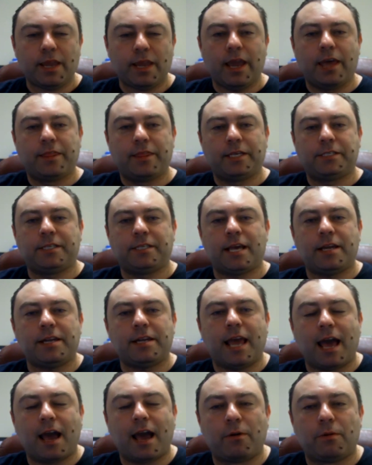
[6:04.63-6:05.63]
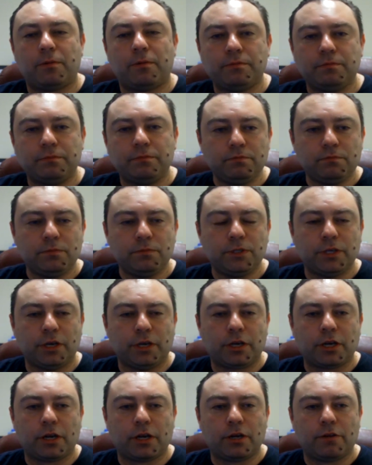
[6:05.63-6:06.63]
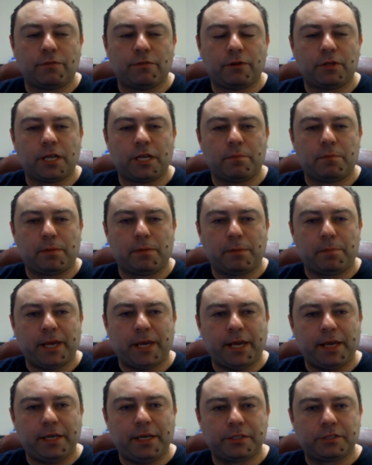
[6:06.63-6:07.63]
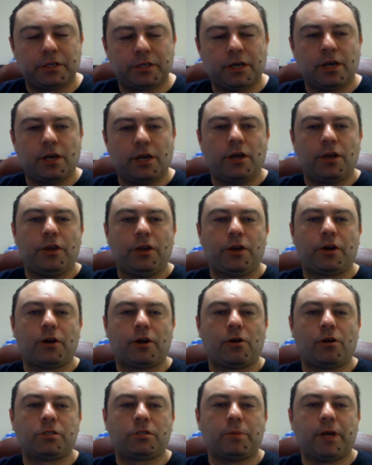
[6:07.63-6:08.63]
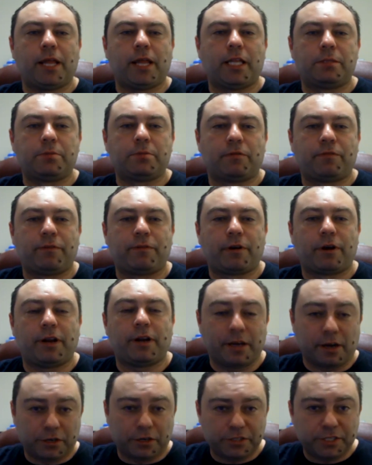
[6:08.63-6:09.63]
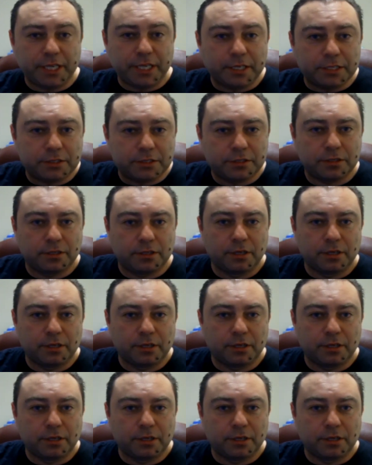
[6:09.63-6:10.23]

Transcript: And they said now, you could, if you did PPPs, you could also be eligible for ERCs,